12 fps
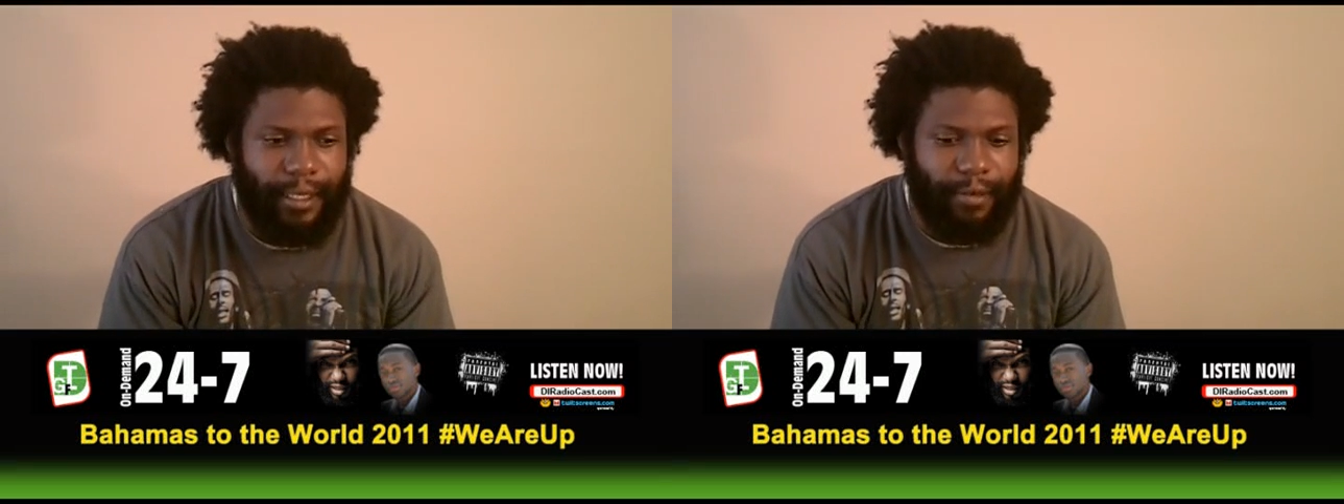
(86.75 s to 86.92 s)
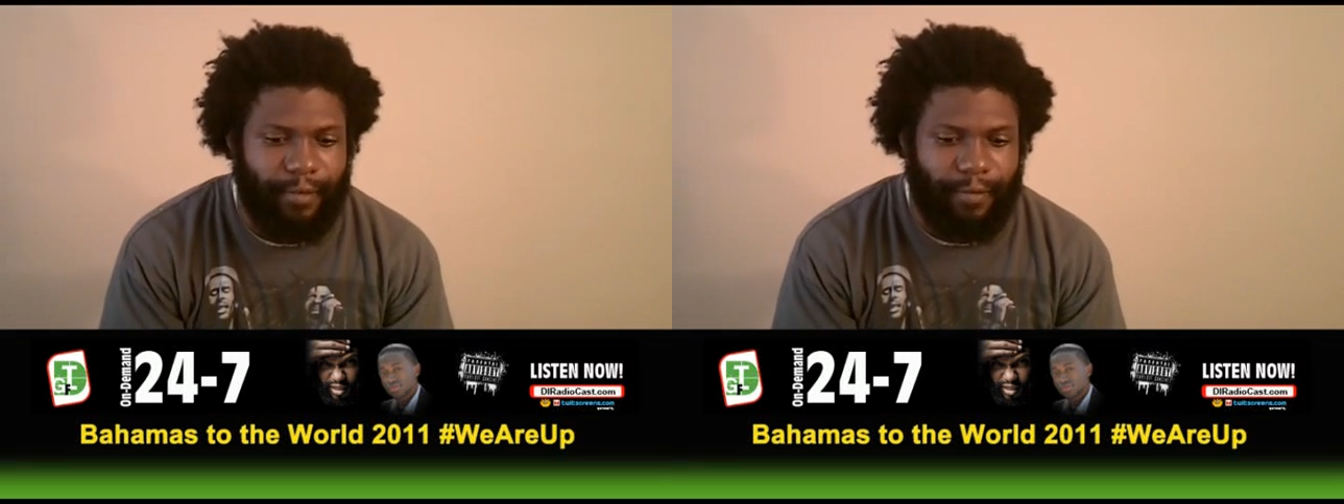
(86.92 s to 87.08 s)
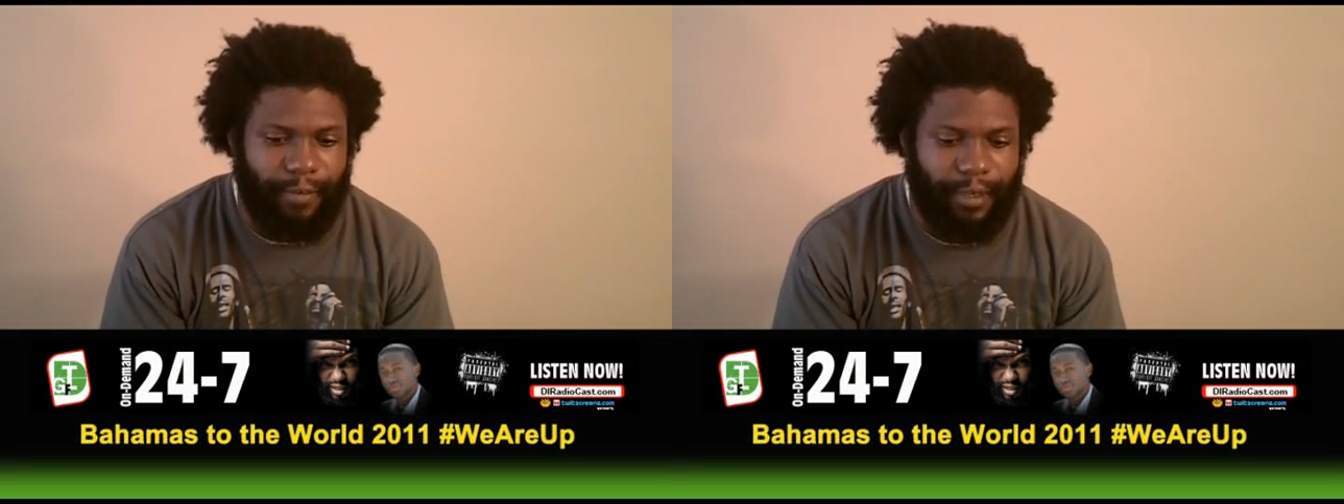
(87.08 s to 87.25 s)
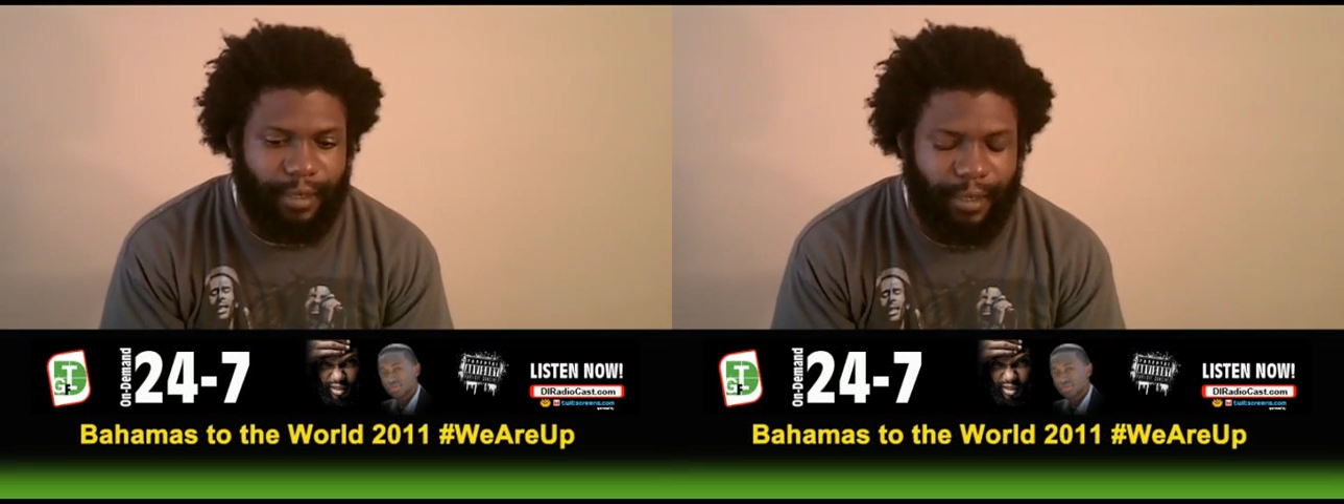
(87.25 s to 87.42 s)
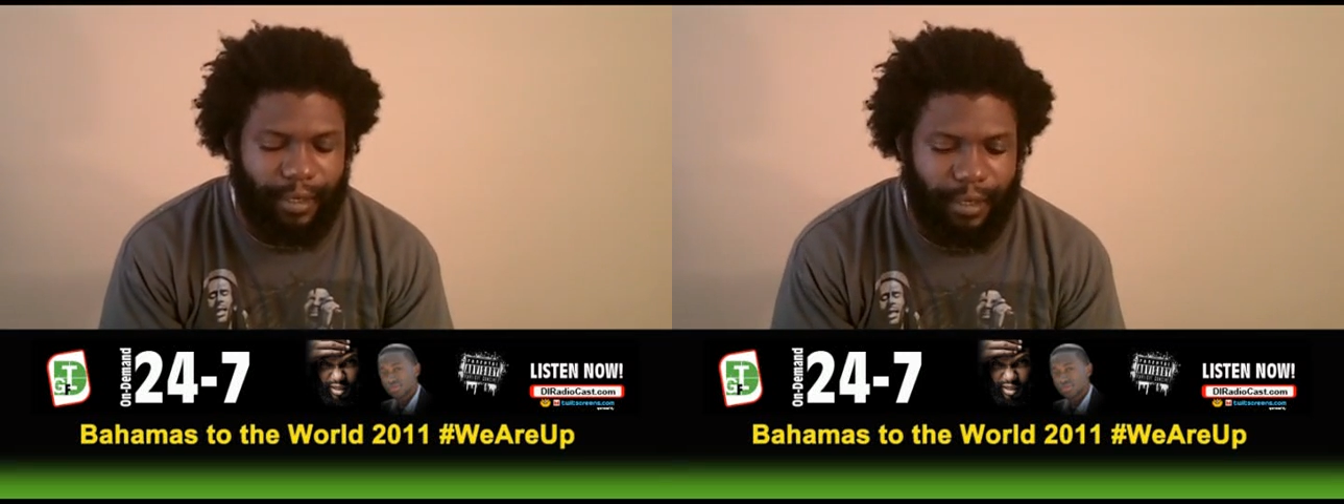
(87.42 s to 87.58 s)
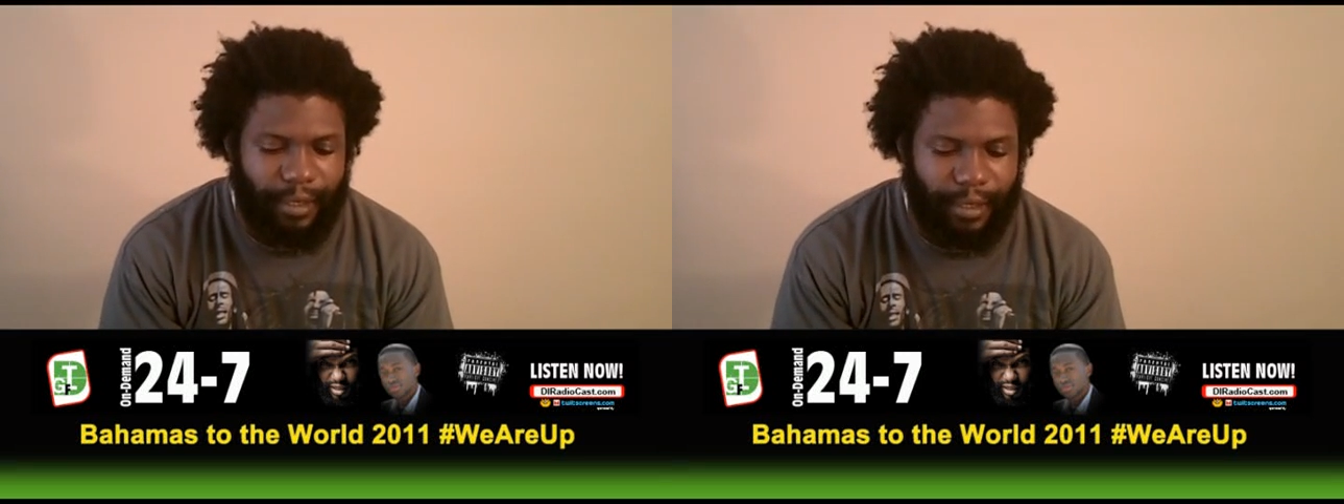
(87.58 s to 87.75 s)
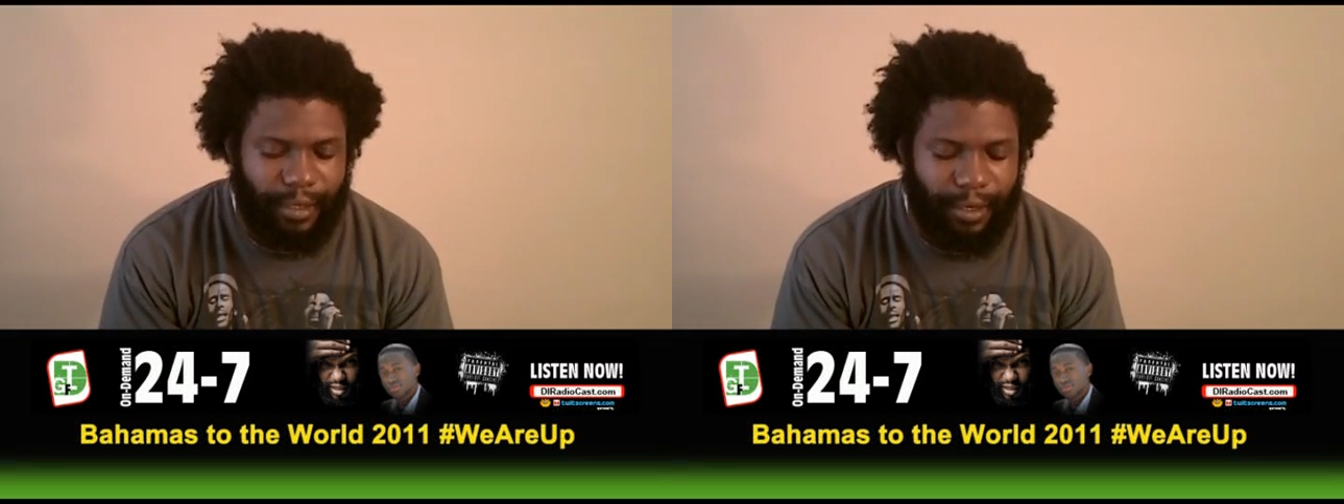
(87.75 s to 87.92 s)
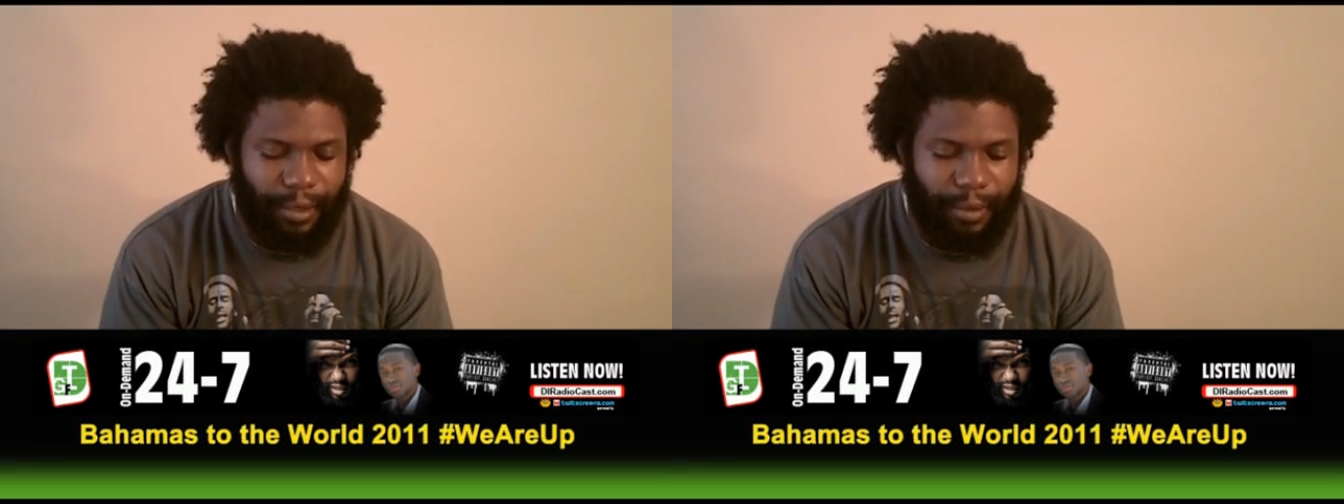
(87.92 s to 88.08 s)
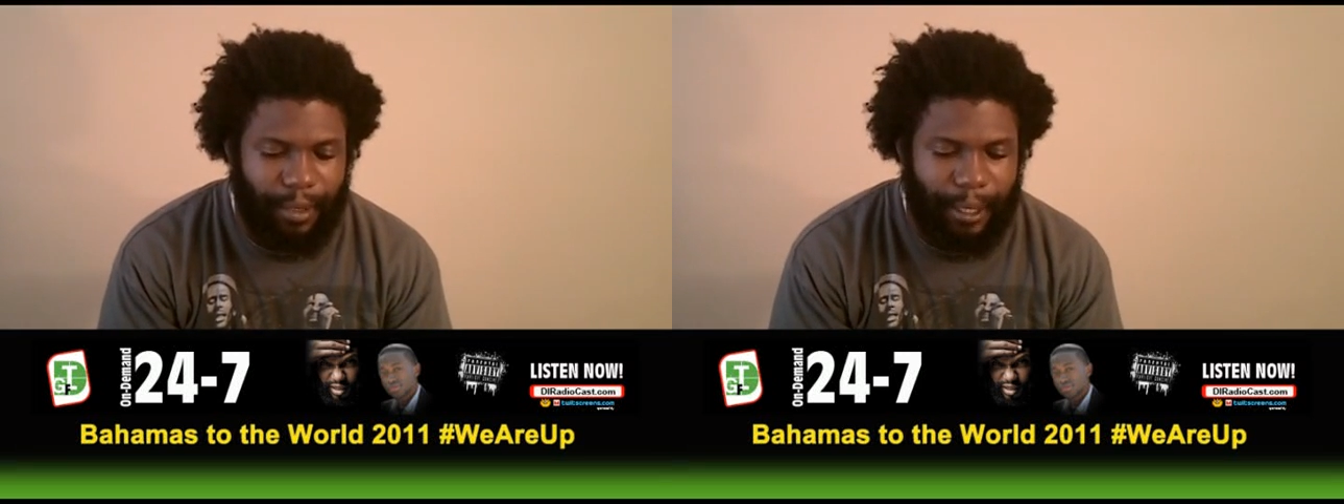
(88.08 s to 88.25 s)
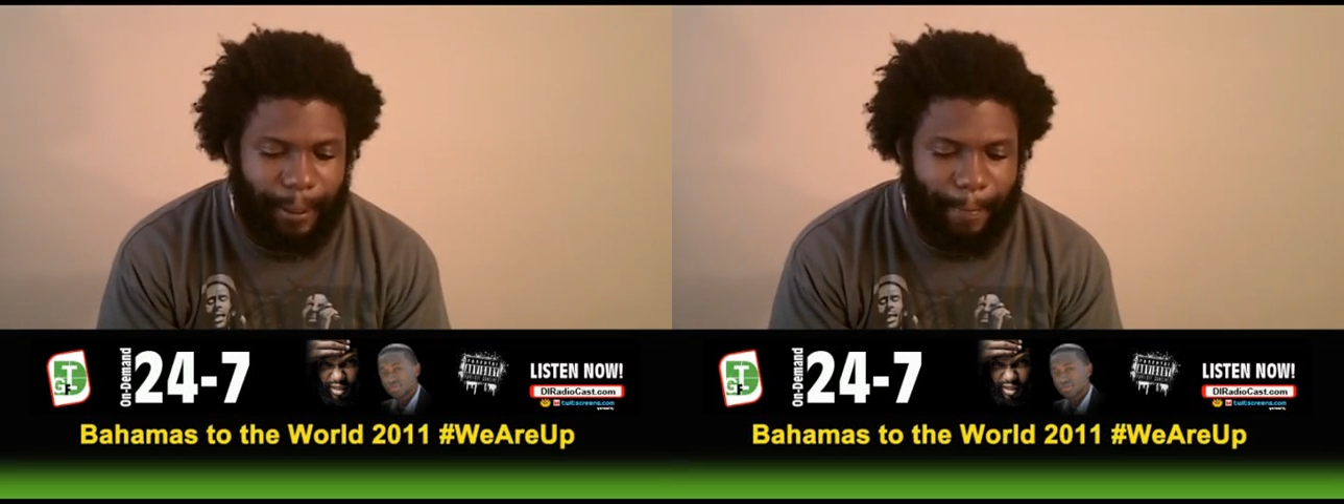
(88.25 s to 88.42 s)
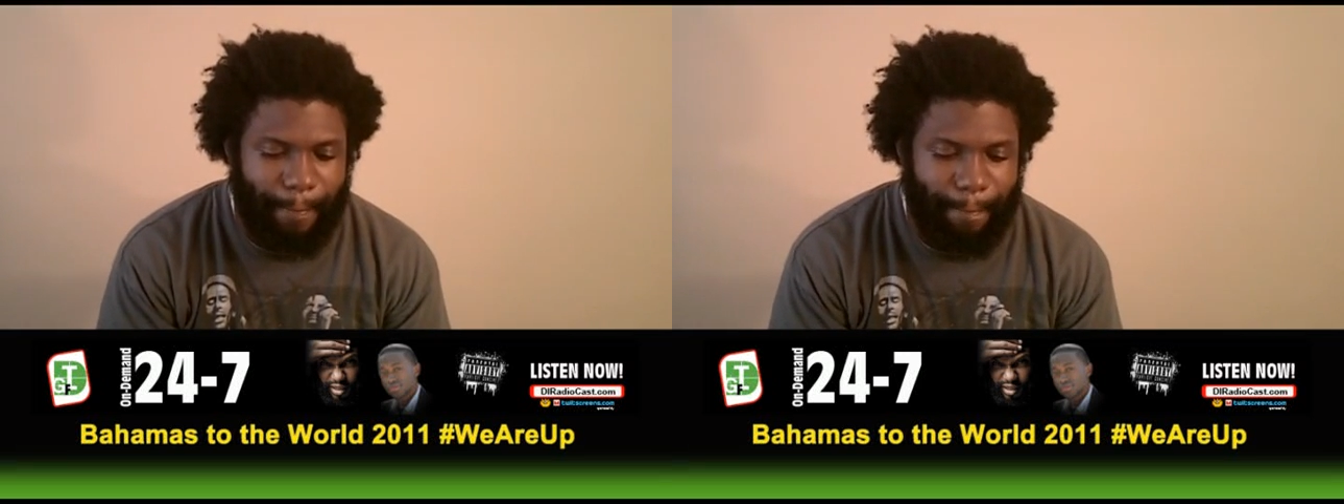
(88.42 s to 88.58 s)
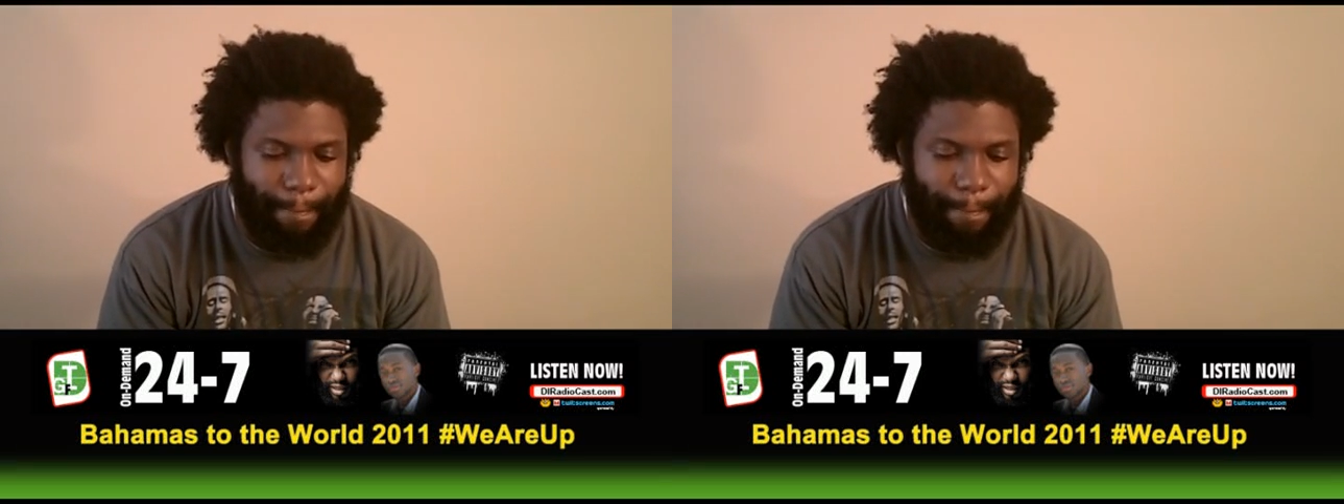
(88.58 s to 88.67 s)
give, you know,